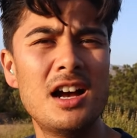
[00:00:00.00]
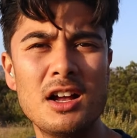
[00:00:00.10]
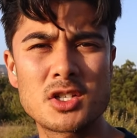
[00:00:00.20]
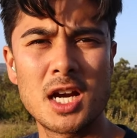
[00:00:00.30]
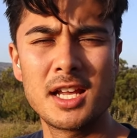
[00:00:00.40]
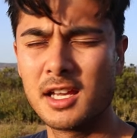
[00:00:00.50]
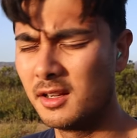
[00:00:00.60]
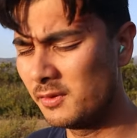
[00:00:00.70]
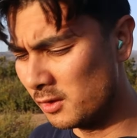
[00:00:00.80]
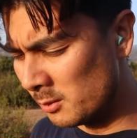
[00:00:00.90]
I'll try to
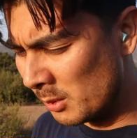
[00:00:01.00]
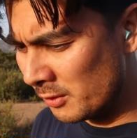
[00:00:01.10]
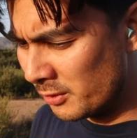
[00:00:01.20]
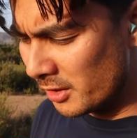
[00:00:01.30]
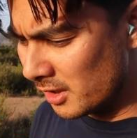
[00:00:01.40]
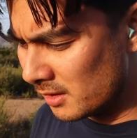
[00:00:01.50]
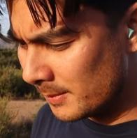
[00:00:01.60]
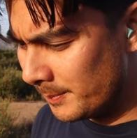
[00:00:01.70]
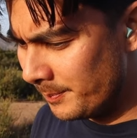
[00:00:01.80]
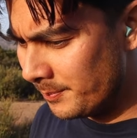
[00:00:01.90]
get a few more for
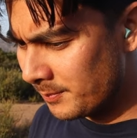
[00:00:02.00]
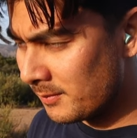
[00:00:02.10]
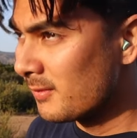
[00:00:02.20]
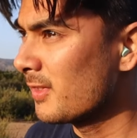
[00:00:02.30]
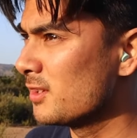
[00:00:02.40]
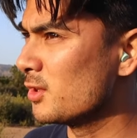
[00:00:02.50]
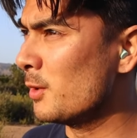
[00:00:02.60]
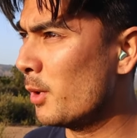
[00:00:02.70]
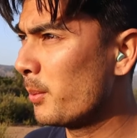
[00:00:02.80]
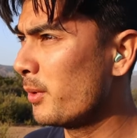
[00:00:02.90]
you.
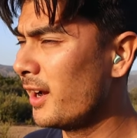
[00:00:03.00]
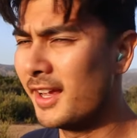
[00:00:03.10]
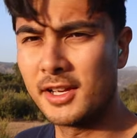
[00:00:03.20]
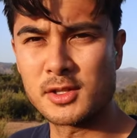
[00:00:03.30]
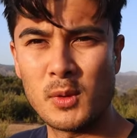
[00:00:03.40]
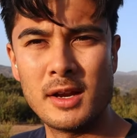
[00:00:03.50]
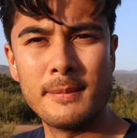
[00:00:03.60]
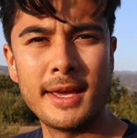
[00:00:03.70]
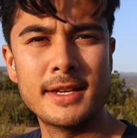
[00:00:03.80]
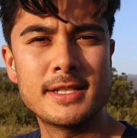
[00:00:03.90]
So I'm operating as a
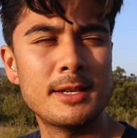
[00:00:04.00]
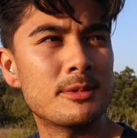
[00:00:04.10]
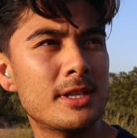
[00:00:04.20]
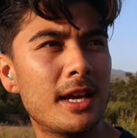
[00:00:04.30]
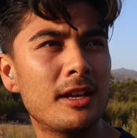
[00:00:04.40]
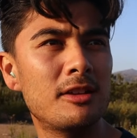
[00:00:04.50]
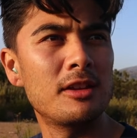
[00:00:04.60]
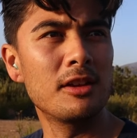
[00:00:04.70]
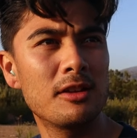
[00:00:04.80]
one-man team today,